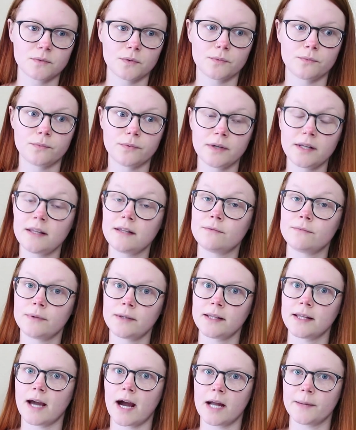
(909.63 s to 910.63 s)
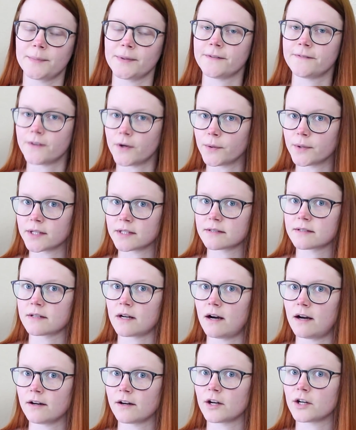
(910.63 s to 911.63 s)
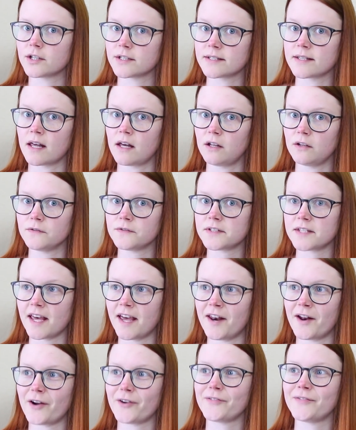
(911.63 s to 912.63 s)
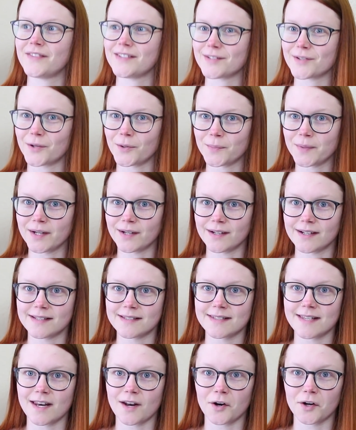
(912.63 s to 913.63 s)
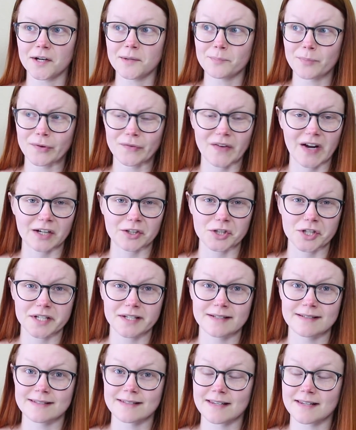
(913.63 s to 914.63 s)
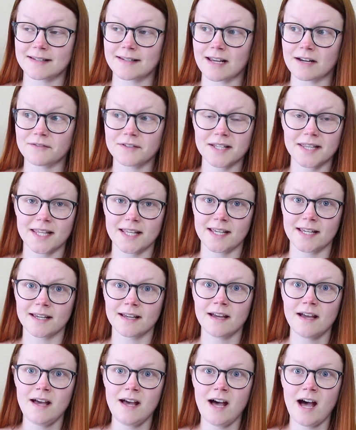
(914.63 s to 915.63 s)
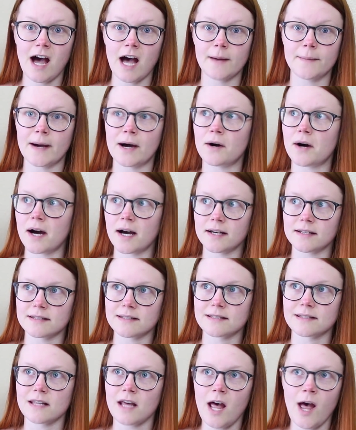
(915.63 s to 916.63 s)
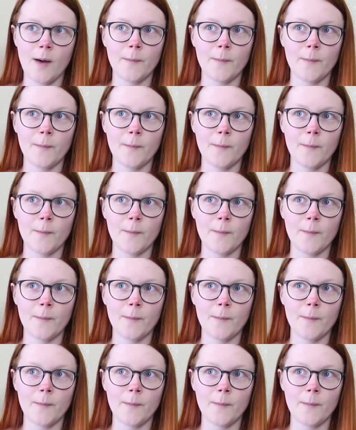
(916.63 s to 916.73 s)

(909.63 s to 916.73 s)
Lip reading: we're really, really hyper-focused on ourselves and our physical appearance and our imperfections and everything about us,